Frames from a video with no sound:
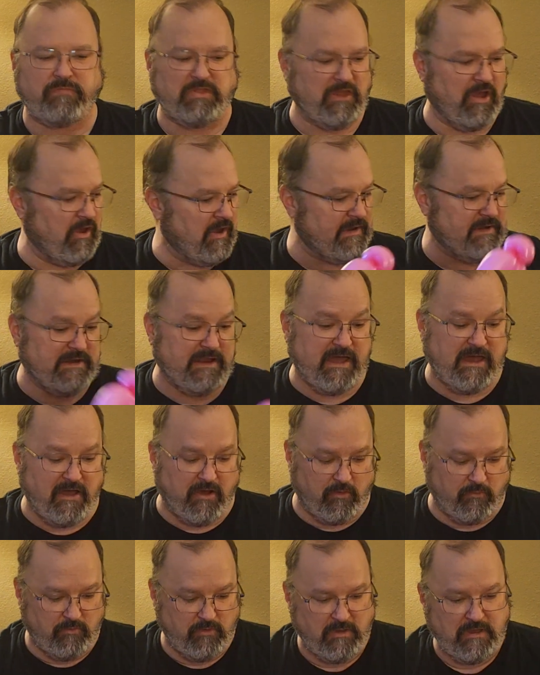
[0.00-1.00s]
Alright,
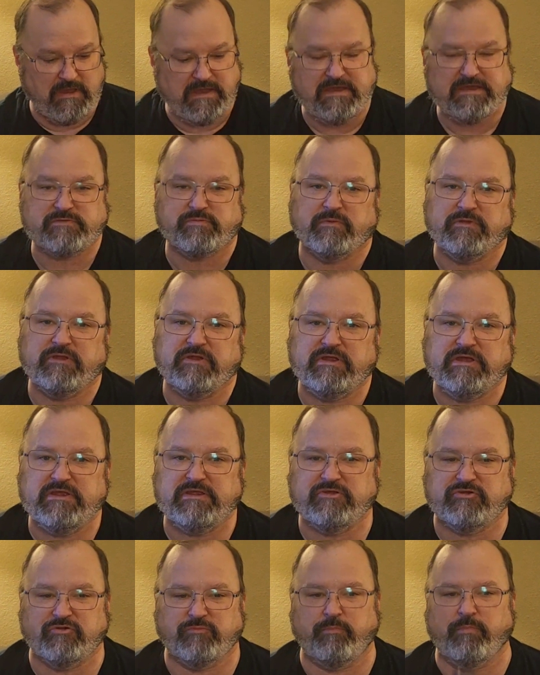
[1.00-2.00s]
now is when you
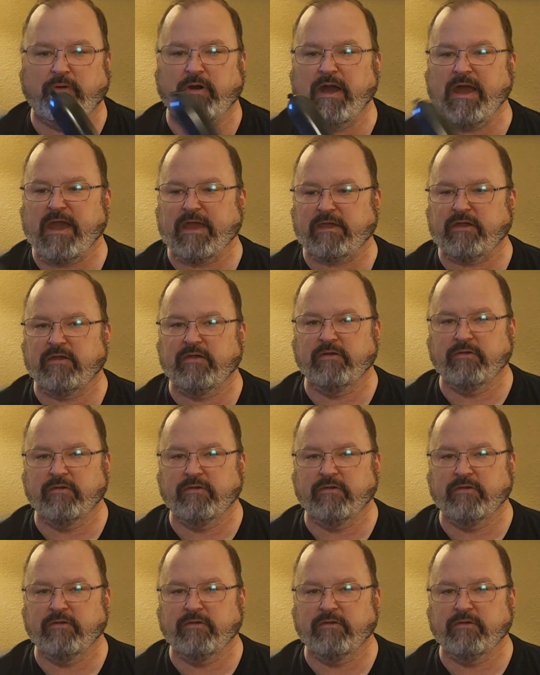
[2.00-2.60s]
need your black.